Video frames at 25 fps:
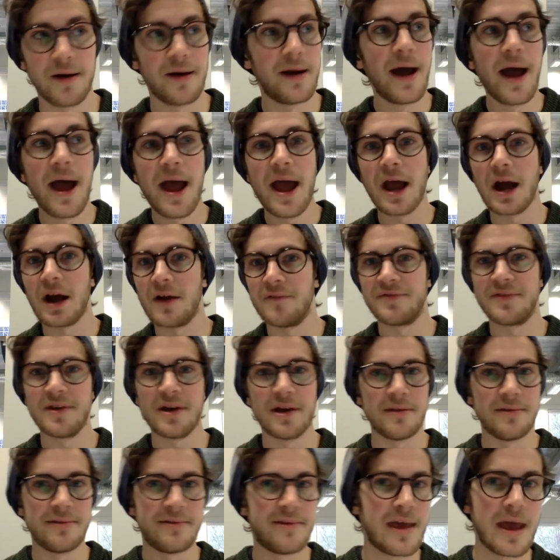hey, I've
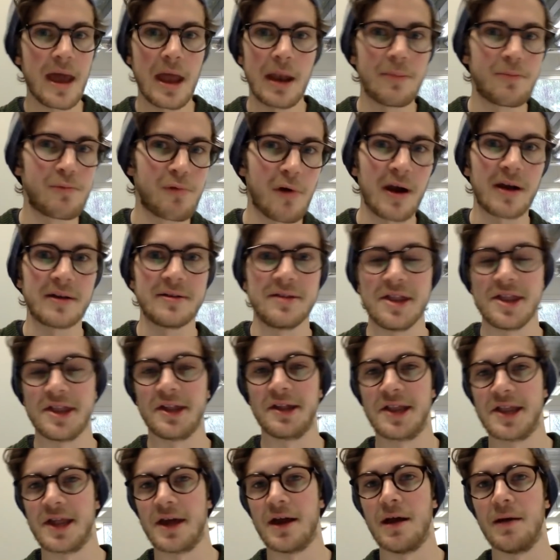done 10 practice
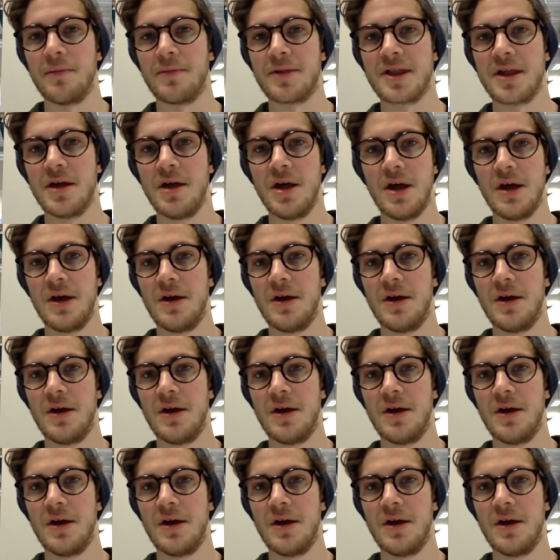exams.